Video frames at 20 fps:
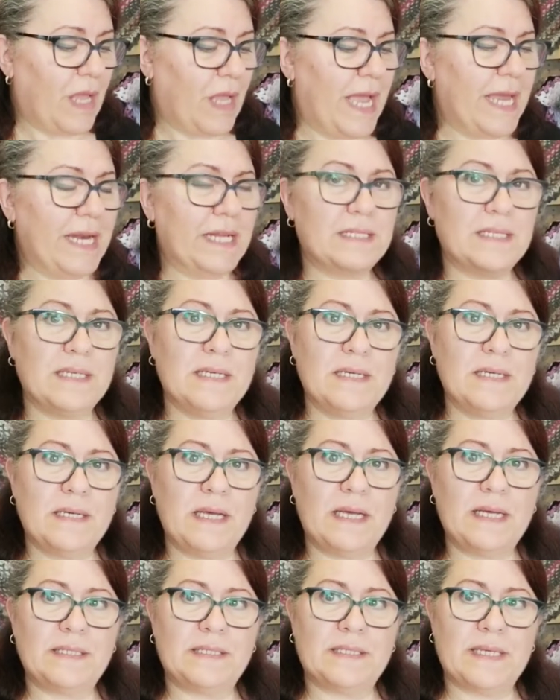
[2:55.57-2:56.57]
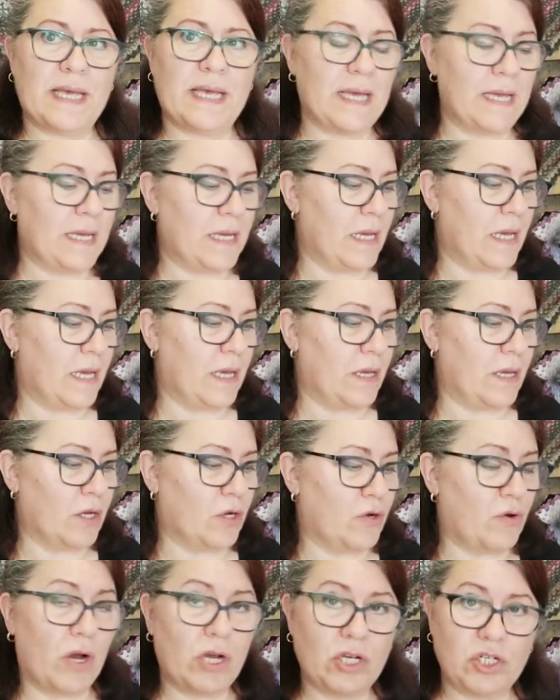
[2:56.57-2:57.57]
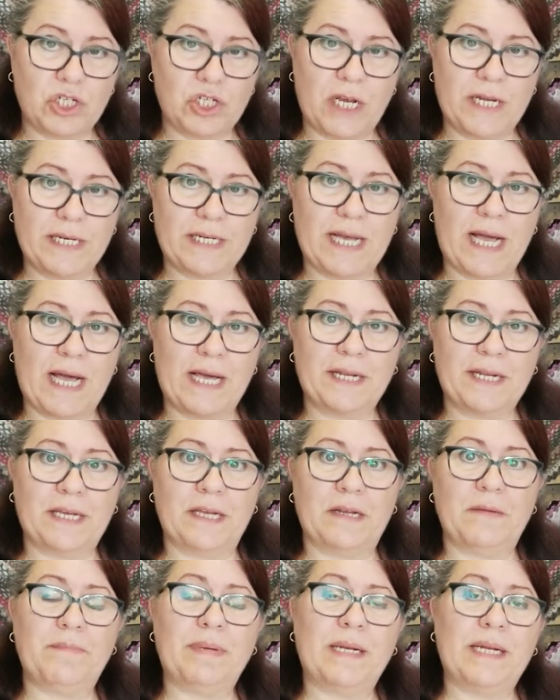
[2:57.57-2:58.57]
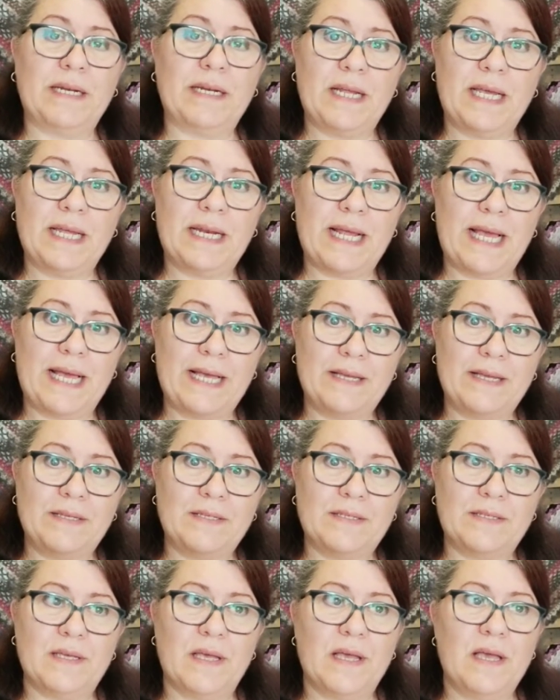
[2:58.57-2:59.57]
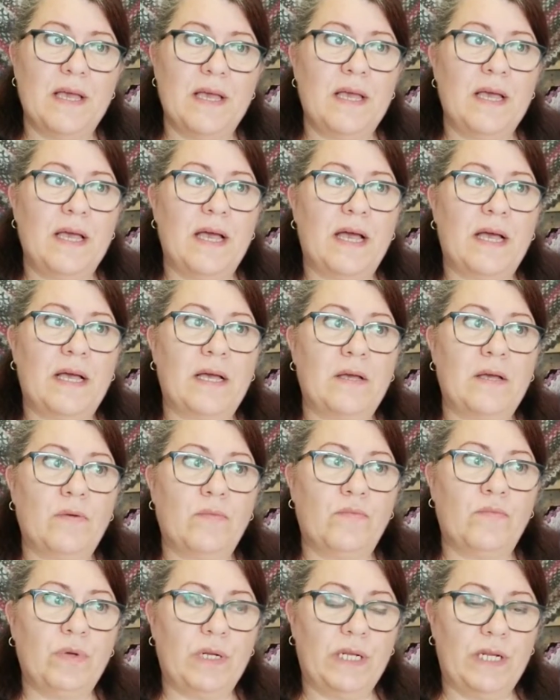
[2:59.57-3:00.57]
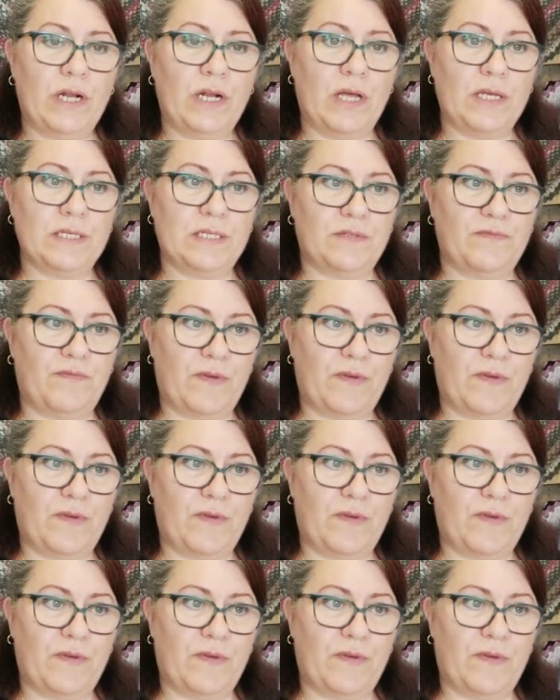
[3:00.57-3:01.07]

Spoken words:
And it's a crocheted cardigan, but it has really nice